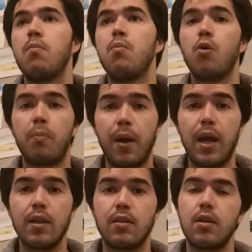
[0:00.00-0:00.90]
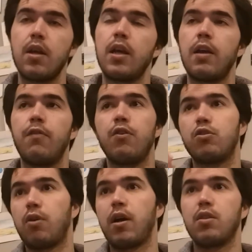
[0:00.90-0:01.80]
more paint if you're
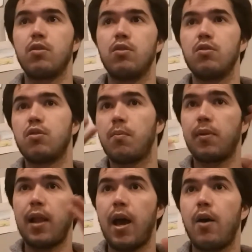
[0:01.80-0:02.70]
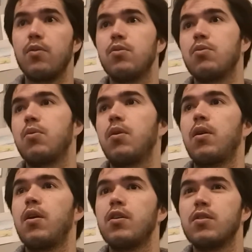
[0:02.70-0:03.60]
trying to do some clouds or